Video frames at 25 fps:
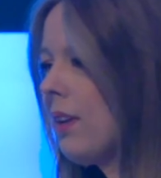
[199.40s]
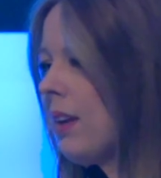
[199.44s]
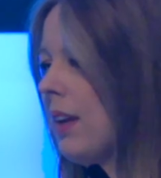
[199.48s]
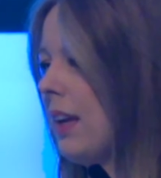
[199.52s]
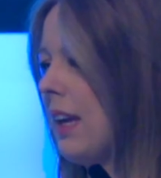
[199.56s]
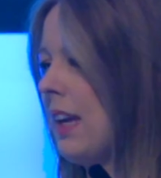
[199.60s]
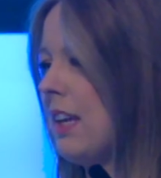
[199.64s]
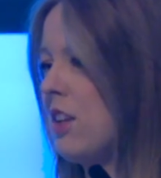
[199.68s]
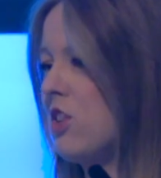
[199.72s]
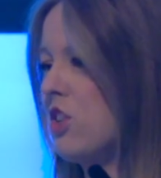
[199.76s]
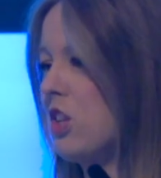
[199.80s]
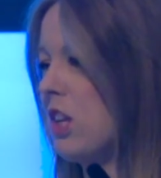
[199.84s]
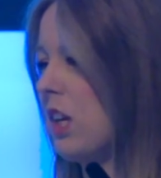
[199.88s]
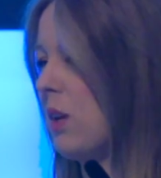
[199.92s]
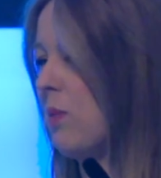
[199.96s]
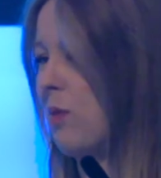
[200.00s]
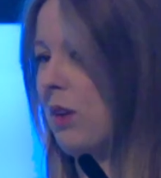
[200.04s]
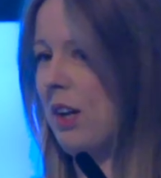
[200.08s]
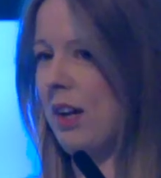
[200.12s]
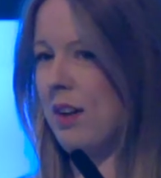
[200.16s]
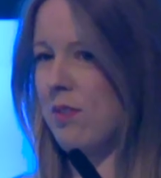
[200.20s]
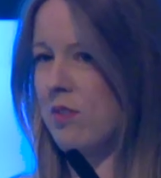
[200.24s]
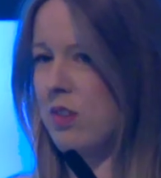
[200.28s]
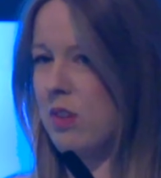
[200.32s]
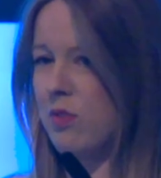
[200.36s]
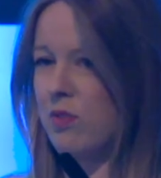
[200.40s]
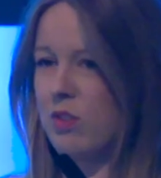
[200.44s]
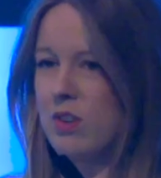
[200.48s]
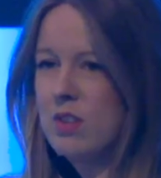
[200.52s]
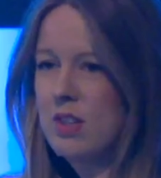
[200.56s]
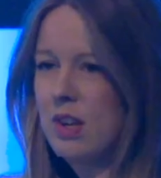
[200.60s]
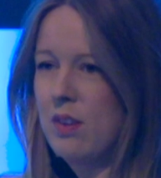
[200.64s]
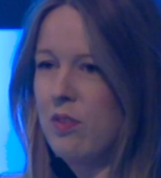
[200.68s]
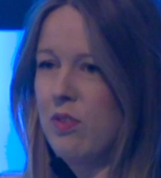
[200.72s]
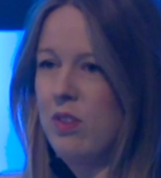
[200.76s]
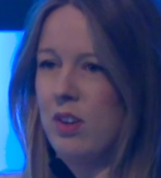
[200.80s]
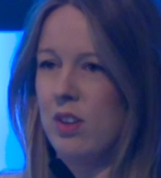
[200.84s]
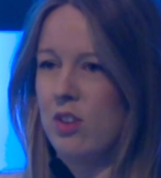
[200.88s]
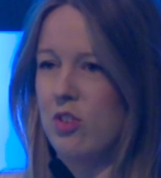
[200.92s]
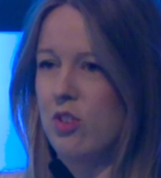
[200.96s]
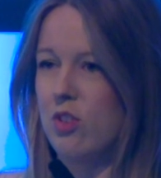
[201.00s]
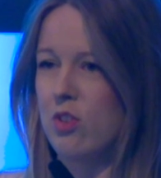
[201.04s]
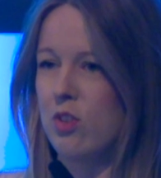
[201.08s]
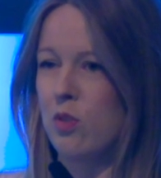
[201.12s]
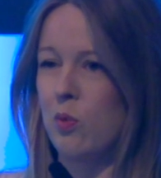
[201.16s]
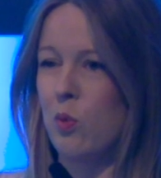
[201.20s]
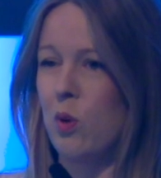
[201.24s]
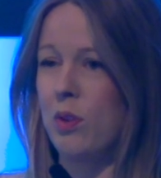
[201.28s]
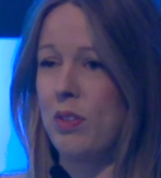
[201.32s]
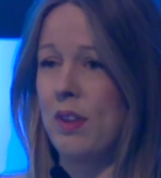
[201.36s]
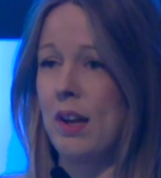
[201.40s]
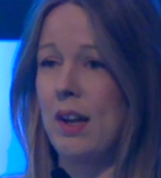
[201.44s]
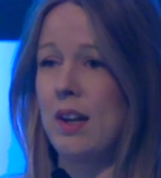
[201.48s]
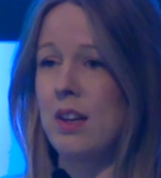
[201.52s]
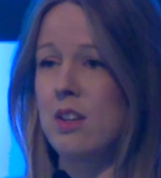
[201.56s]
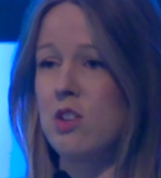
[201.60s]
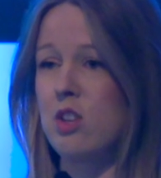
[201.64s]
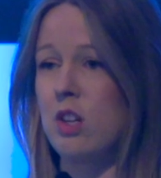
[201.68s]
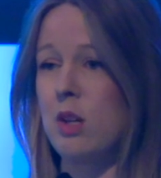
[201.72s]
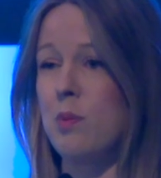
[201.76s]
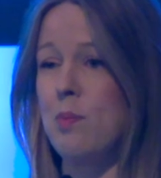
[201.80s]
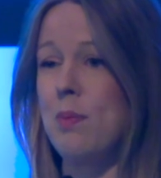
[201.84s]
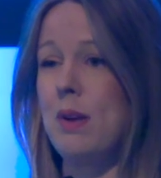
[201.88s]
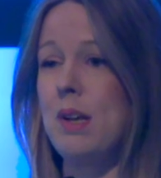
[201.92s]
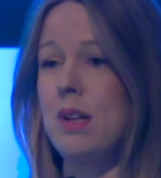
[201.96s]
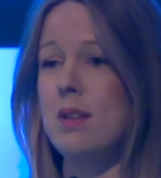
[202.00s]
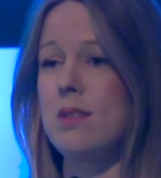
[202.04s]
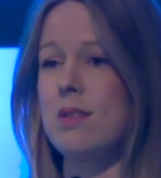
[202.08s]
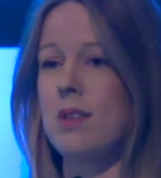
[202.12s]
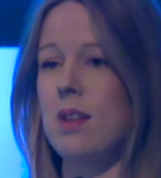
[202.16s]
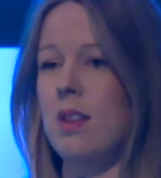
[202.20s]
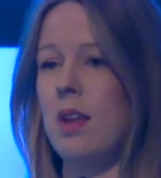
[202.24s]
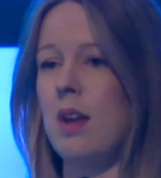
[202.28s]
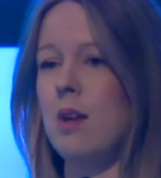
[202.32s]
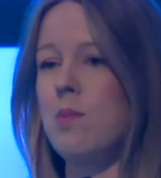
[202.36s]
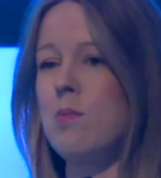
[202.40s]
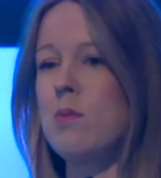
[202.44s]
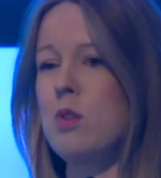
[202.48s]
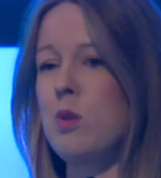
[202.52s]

each team would have different definitions of what that actually means to them.